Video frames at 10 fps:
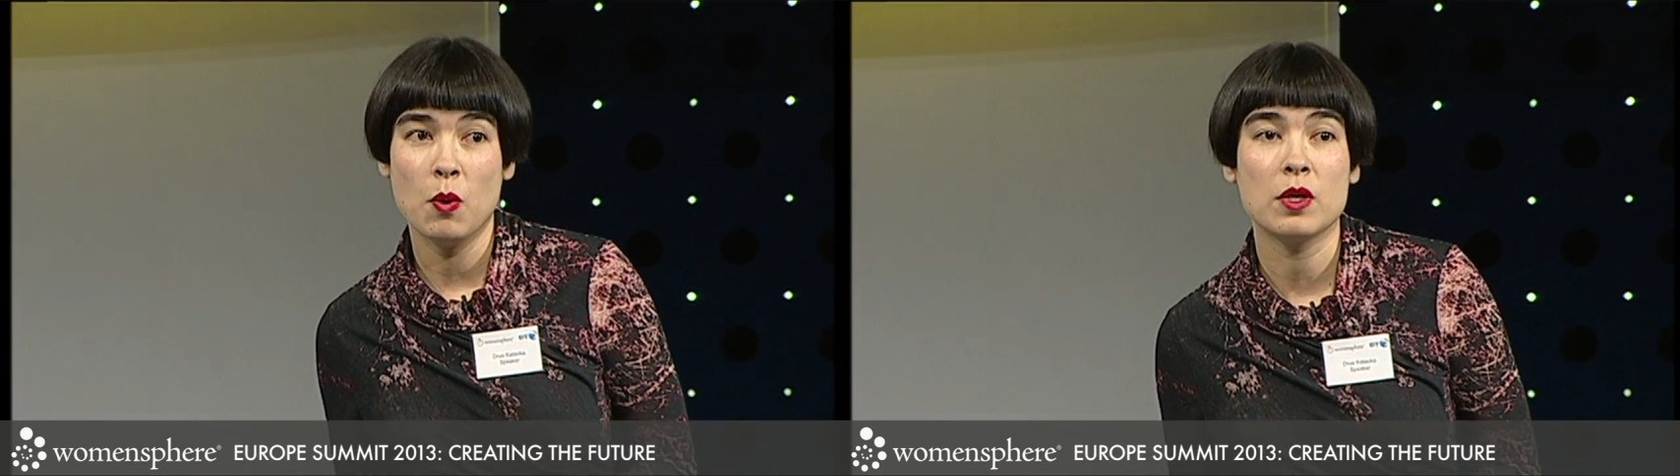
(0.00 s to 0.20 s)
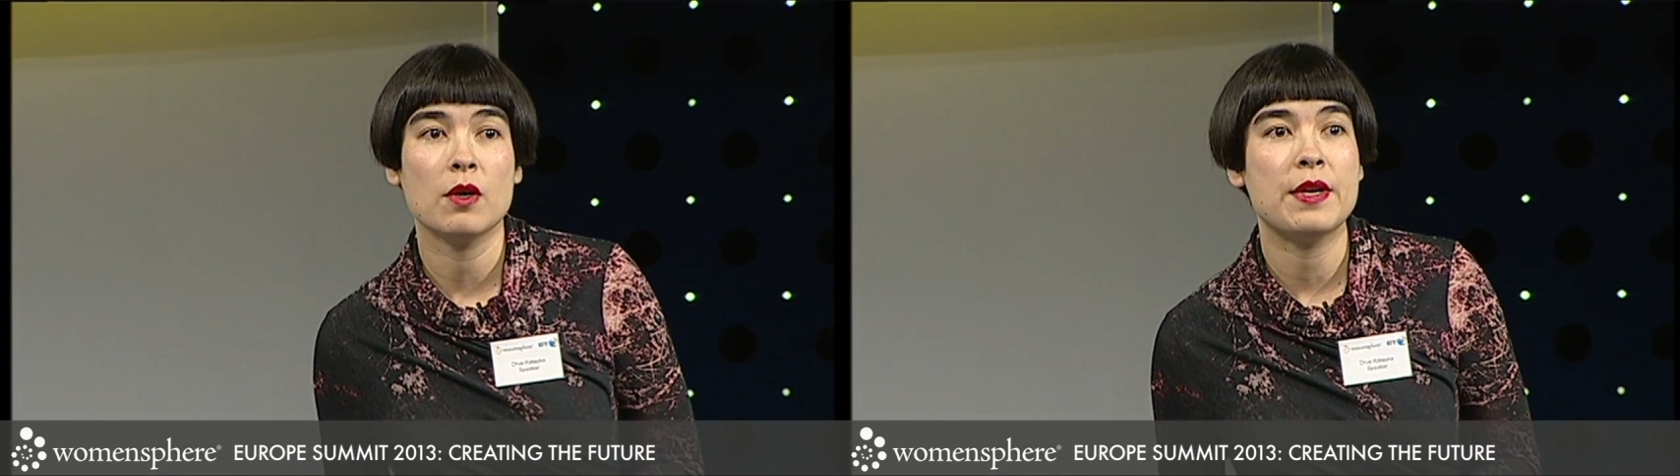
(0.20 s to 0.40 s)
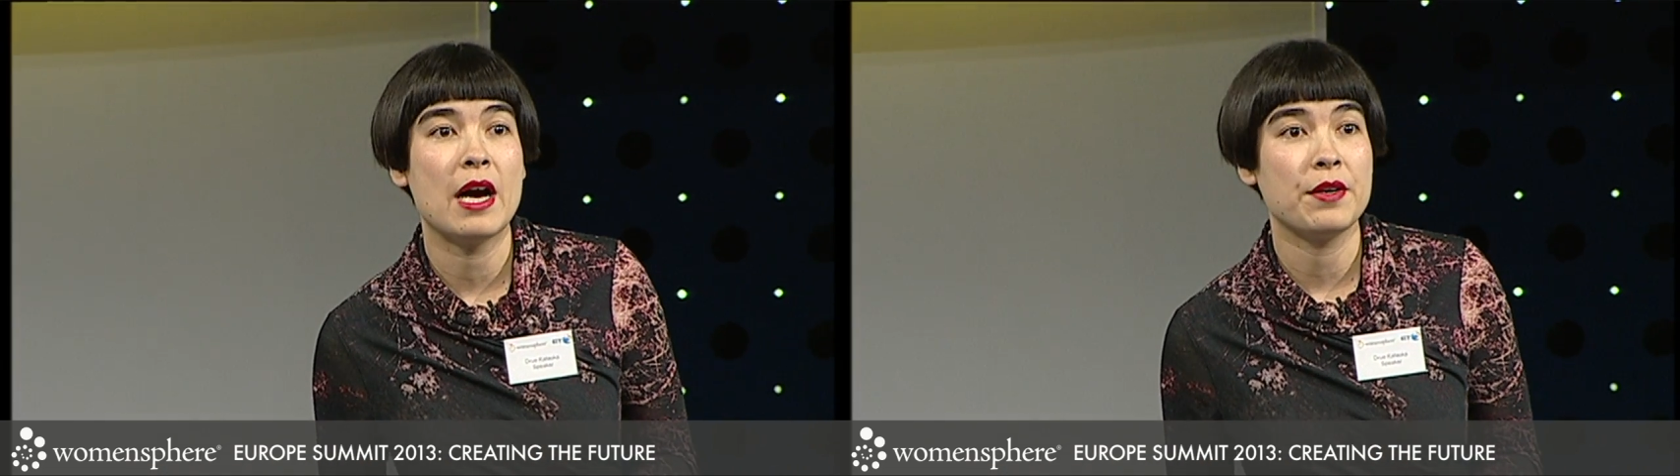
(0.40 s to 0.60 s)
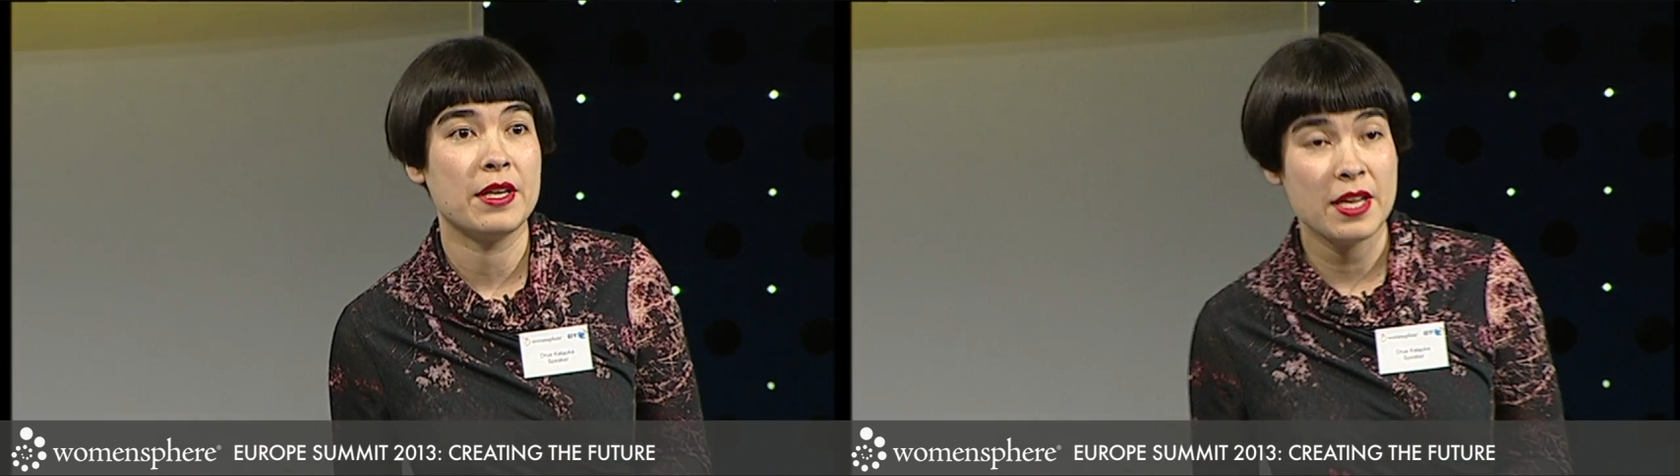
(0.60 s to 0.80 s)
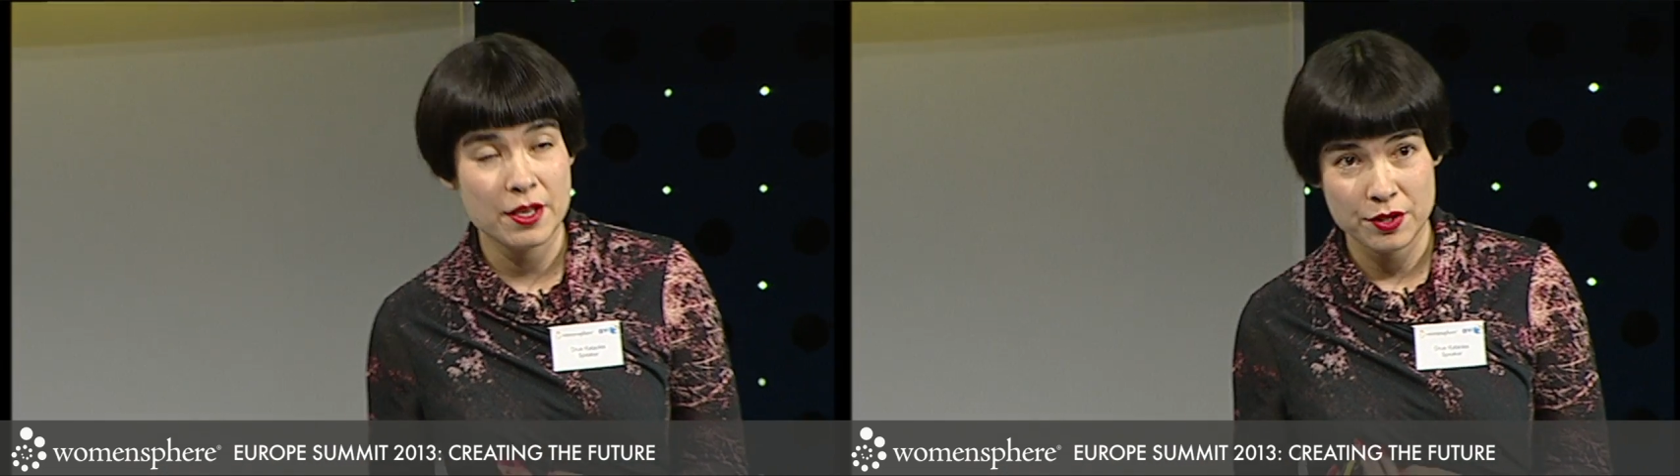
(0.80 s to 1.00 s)
will go down
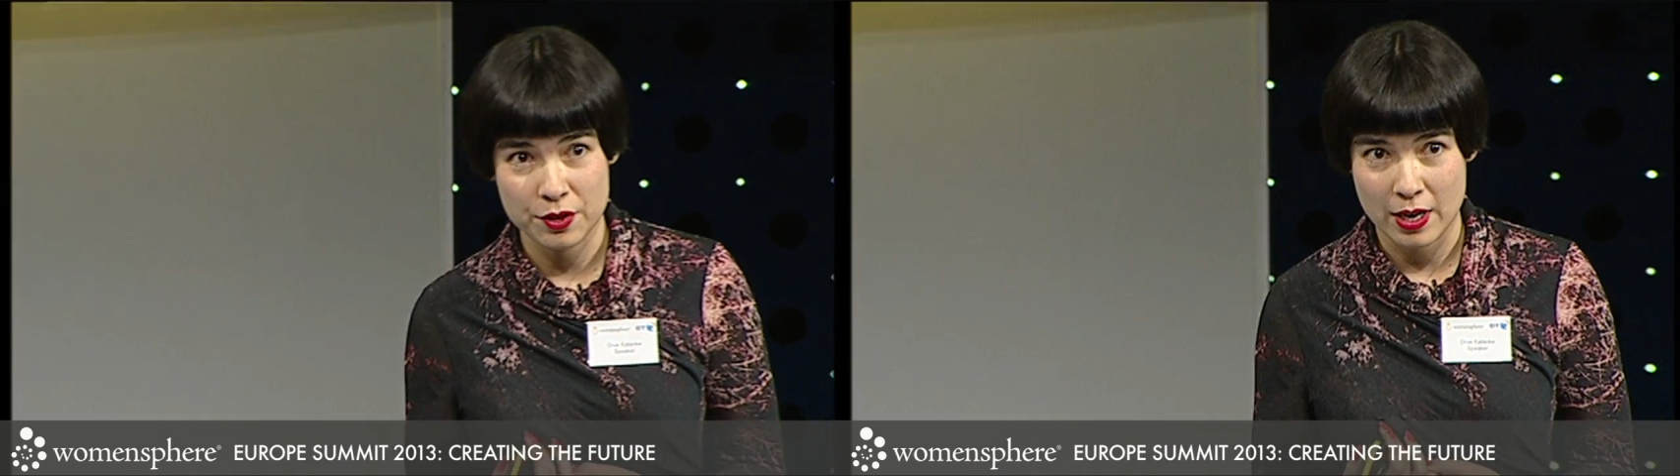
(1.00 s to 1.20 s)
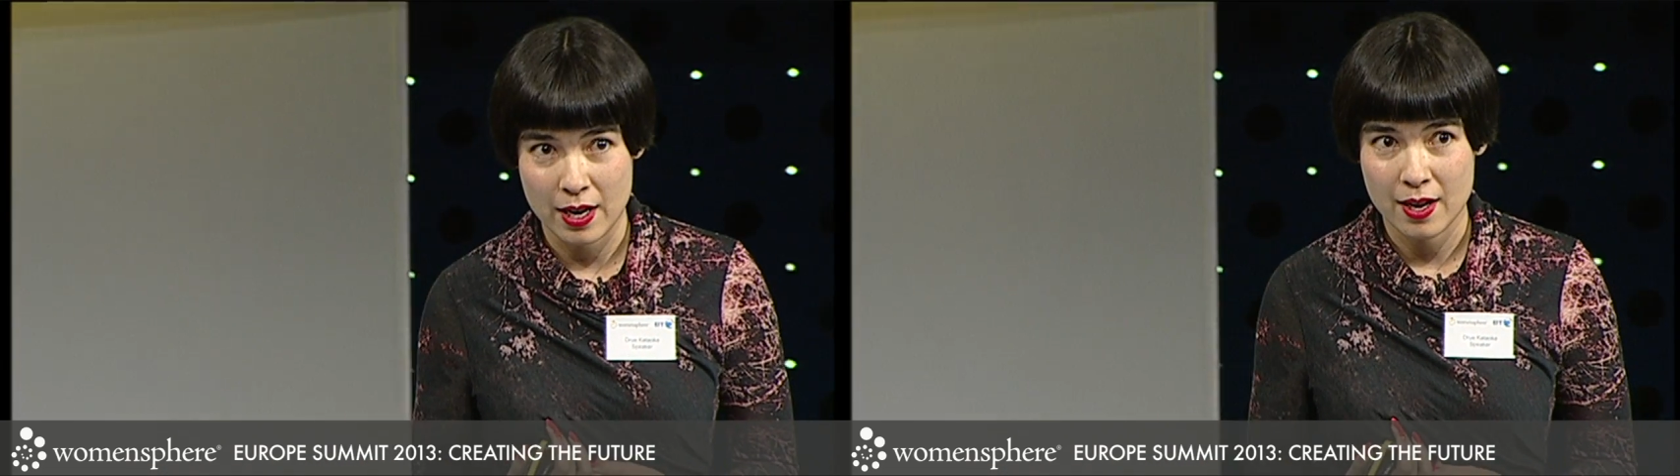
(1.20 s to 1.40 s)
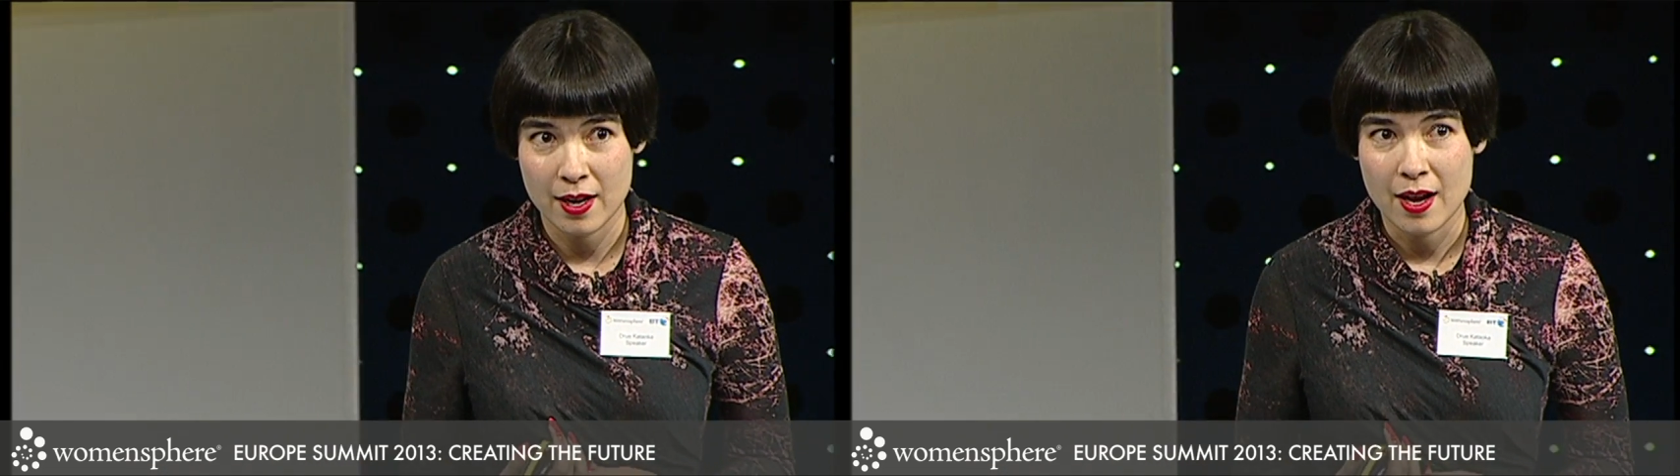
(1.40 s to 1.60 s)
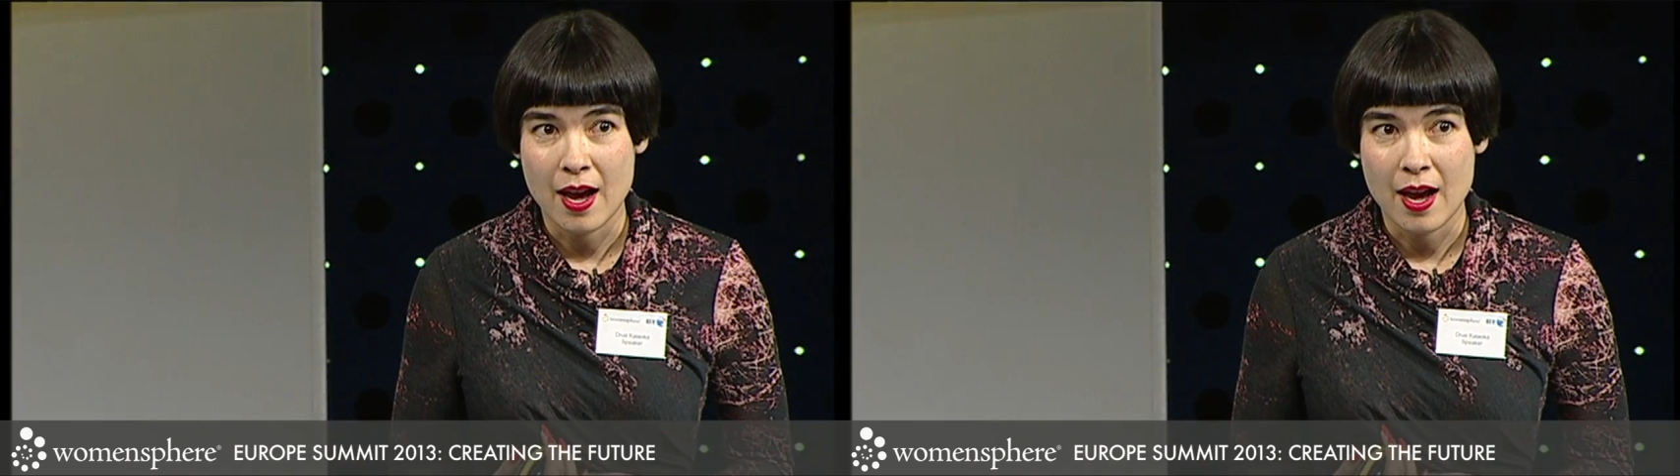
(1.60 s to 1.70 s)
in history